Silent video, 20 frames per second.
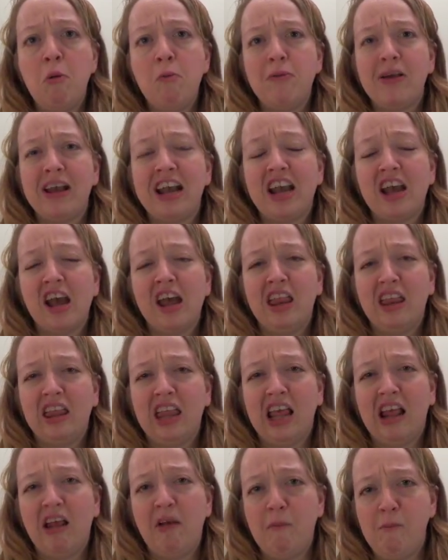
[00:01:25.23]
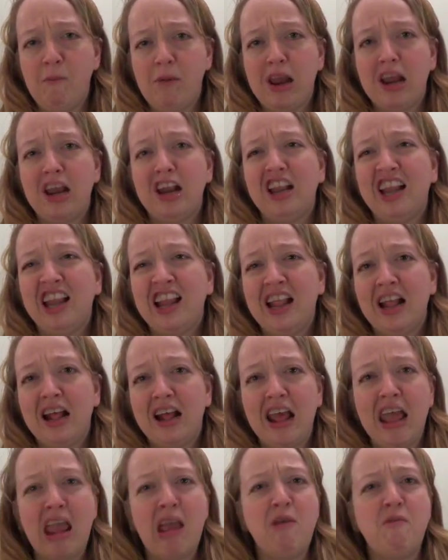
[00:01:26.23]
because it means
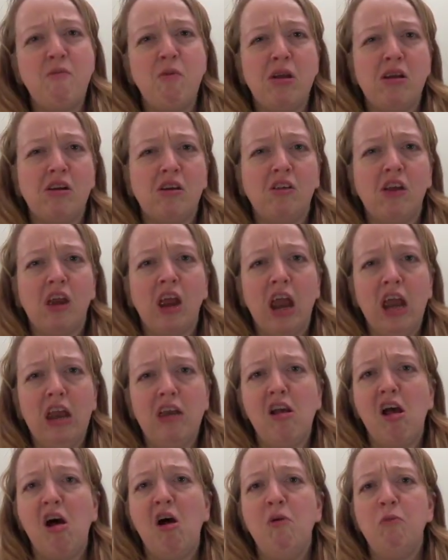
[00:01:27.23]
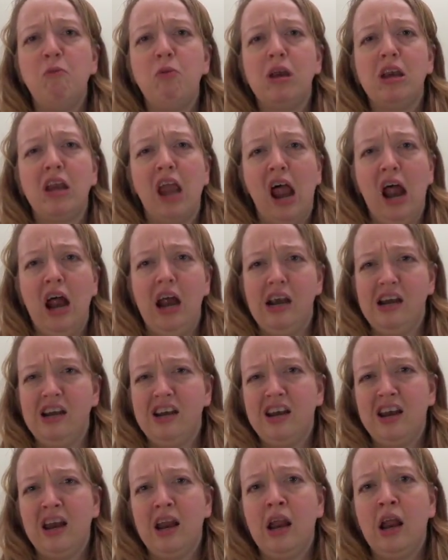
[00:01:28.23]
keeping an open heart
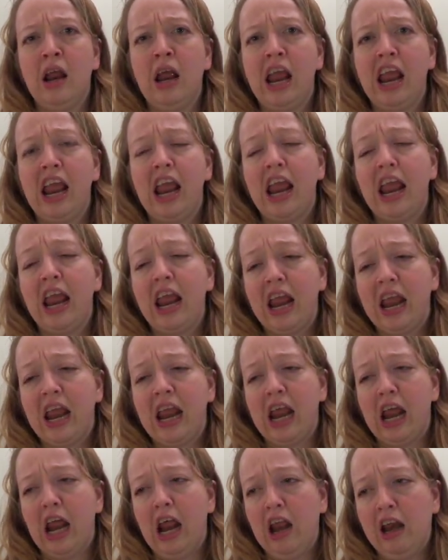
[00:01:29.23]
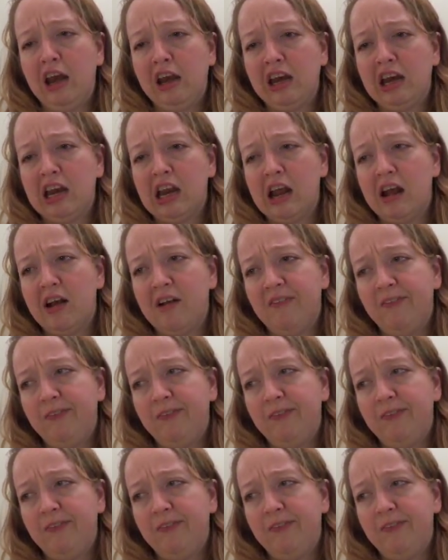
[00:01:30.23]
and